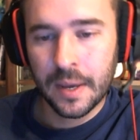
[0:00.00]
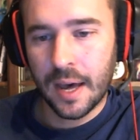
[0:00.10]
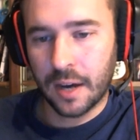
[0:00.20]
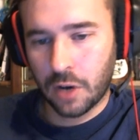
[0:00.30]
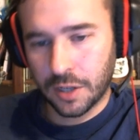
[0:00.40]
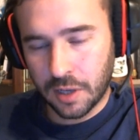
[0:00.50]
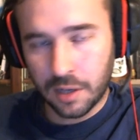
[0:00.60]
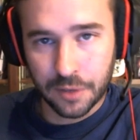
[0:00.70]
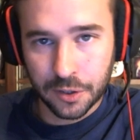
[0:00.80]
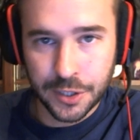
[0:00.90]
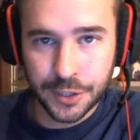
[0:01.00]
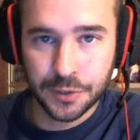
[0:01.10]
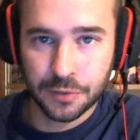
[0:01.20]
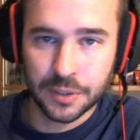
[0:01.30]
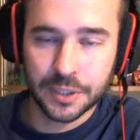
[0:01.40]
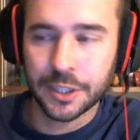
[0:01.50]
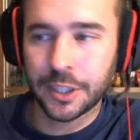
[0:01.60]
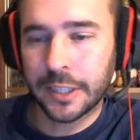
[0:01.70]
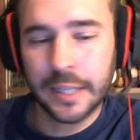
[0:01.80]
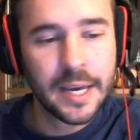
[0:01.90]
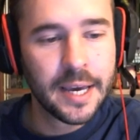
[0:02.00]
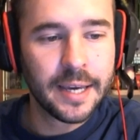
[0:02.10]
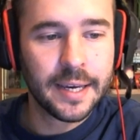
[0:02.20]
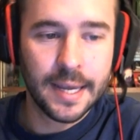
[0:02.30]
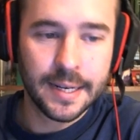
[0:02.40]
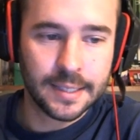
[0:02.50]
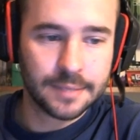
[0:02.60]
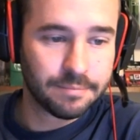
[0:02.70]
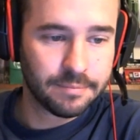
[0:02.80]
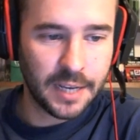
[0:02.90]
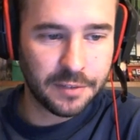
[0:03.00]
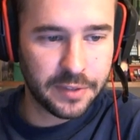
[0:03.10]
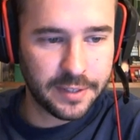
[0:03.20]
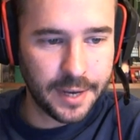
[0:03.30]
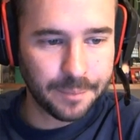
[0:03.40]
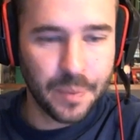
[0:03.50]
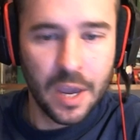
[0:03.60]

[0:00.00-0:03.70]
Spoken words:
across all of our creatures is really good and nice for the deck.